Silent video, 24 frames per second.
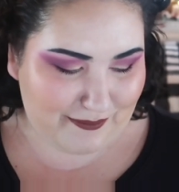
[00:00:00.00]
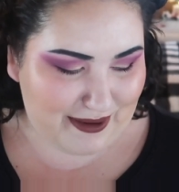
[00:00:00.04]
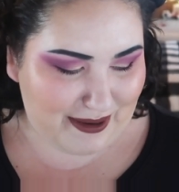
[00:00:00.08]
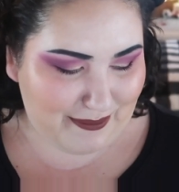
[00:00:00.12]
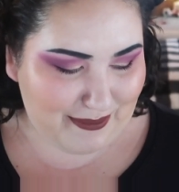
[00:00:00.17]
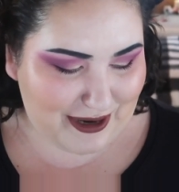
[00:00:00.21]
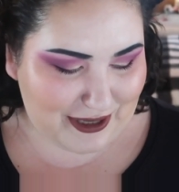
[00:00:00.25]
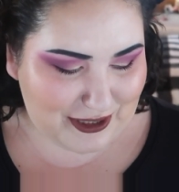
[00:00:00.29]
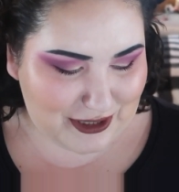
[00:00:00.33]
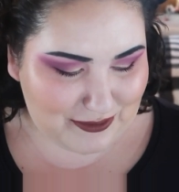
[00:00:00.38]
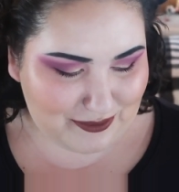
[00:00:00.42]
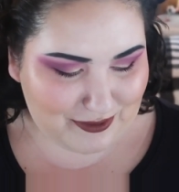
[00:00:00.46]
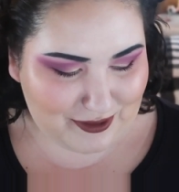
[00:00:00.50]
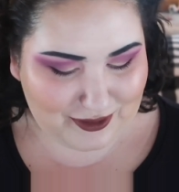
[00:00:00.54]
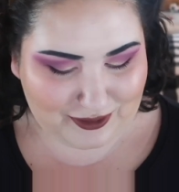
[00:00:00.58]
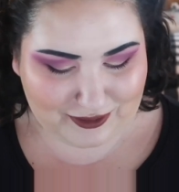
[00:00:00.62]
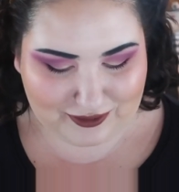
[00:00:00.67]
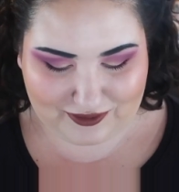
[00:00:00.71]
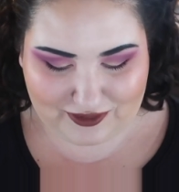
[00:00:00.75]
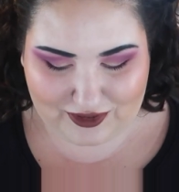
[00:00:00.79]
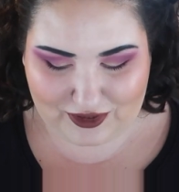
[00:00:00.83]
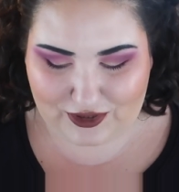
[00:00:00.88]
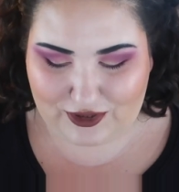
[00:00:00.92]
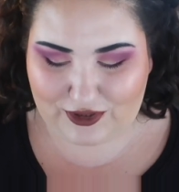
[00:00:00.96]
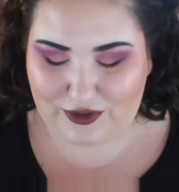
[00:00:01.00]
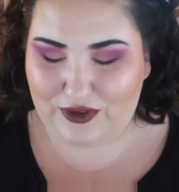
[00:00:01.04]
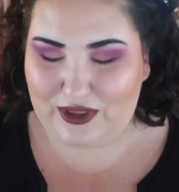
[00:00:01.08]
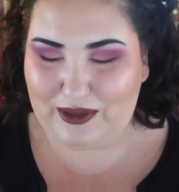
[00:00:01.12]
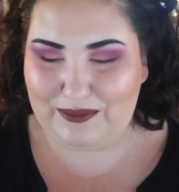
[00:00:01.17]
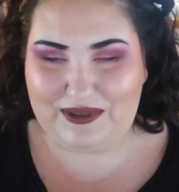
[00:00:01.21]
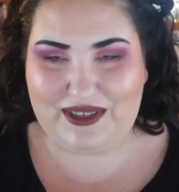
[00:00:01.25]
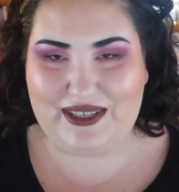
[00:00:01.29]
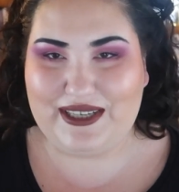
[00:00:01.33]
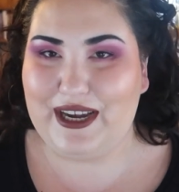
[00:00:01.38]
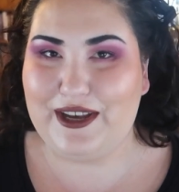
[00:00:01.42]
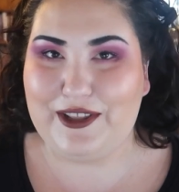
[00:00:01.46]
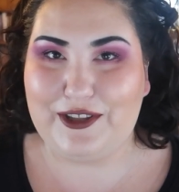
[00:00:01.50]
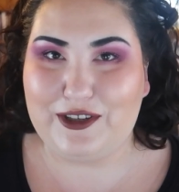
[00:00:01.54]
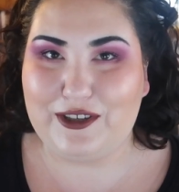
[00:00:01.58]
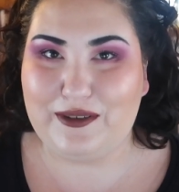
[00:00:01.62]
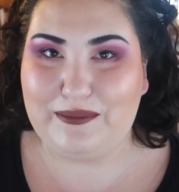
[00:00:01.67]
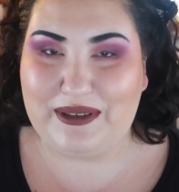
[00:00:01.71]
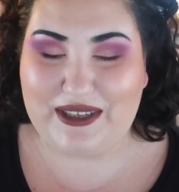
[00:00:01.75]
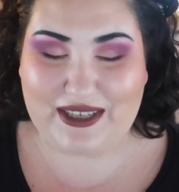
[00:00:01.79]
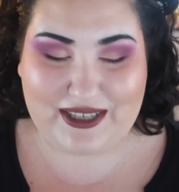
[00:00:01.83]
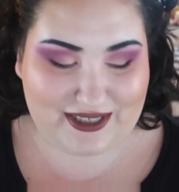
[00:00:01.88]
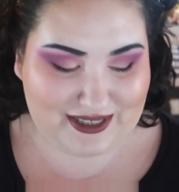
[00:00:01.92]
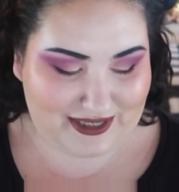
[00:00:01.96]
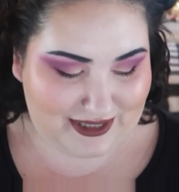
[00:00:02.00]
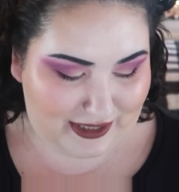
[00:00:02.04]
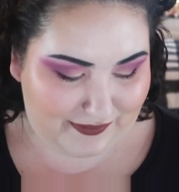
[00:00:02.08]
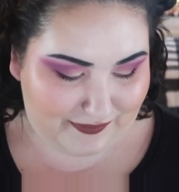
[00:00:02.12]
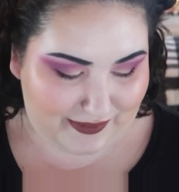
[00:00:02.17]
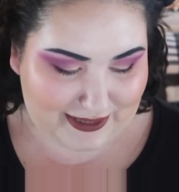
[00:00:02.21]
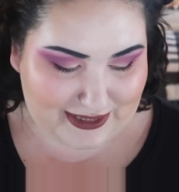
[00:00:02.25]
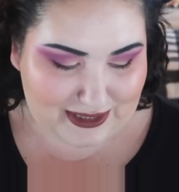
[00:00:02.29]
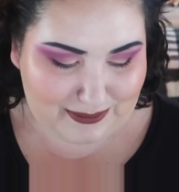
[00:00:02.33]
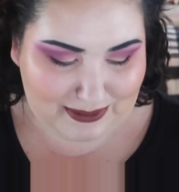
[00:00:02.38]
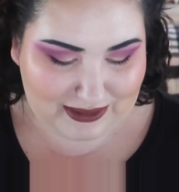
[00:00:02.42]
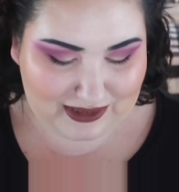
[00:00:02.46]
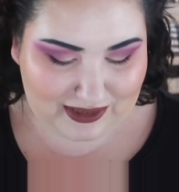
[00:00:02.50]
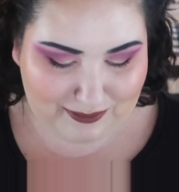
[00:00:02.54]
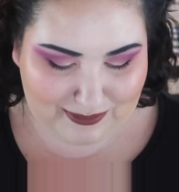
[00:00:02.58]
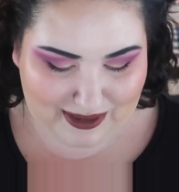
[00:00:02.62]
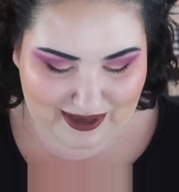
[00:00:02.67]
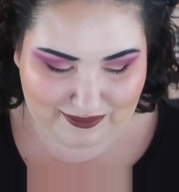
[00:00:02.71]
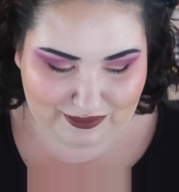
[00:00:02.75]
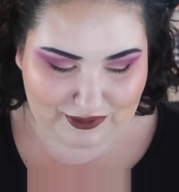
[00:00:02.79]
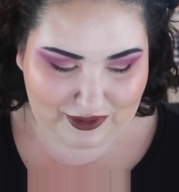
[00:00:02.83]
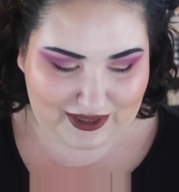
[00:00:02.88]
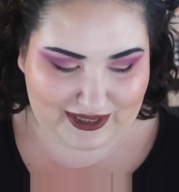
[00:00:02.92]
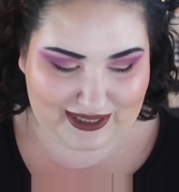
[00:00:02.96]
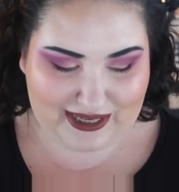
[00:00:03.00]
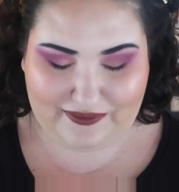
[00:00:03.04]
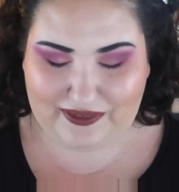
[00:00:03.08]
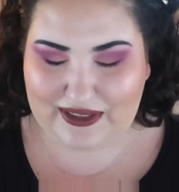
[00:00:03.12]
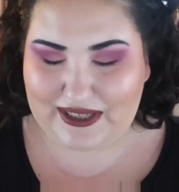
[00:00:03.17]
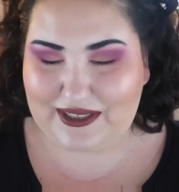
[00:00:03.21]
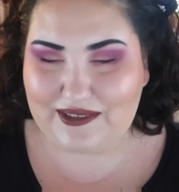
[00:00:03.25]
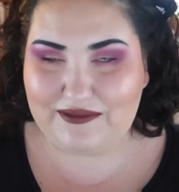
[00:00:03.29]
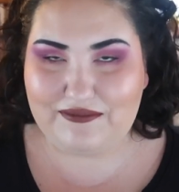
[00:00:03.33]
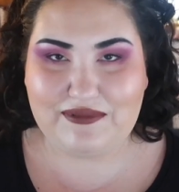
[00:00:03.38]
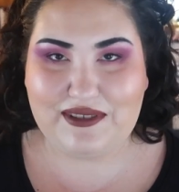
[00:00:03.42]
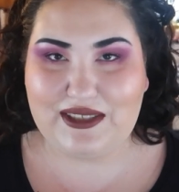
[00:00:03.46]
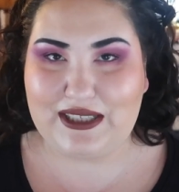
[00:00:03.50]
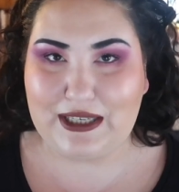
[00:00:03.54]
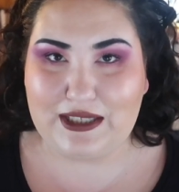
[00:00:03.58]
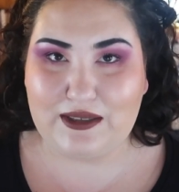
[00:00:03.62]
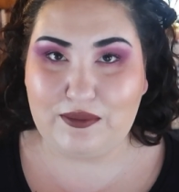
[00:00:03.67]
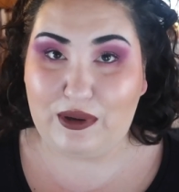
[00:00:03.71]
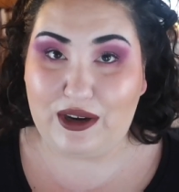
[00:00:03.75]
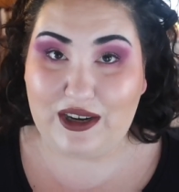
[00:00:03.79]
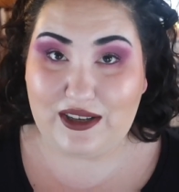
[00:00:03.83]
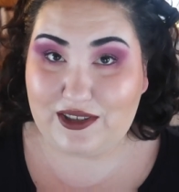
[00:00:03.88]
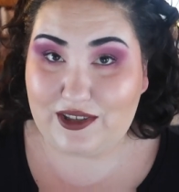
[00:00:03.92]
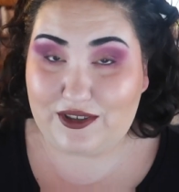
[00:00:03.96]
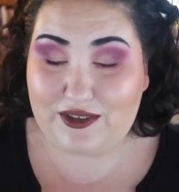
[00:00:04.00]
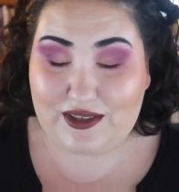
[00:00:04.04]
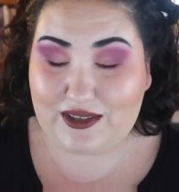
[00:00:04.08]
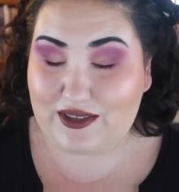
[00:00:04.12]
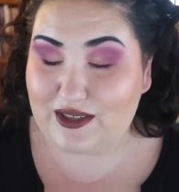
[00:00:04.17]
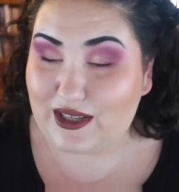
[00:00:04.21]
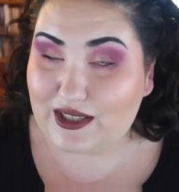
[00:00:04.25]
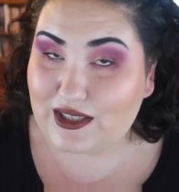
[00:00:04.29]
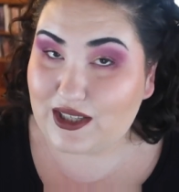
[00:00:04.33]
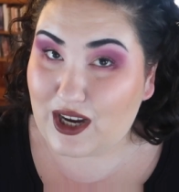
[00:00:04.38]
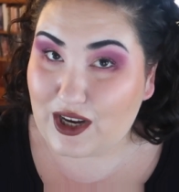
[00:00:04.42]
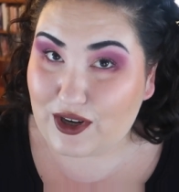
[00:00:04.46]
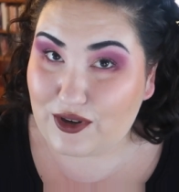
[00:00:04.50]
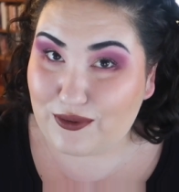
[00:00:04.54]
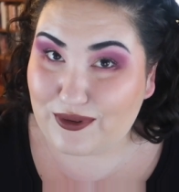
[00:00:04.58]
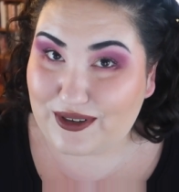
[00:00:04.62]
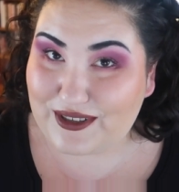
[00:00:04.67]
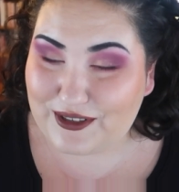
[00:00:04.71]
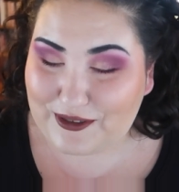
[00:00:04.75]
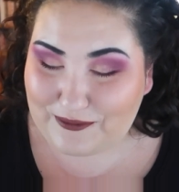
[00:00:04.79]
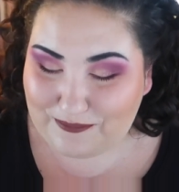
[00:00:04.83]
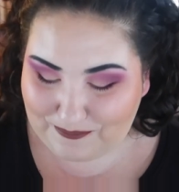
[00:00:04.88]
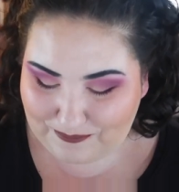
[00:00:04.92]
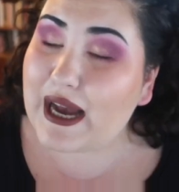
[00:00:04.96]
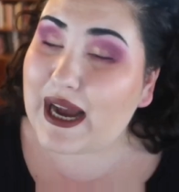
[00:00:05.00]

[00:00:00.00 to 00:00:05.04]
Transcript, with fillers: I might as well just do them together because if I split them up, we're going to have like six bronzers and six contours.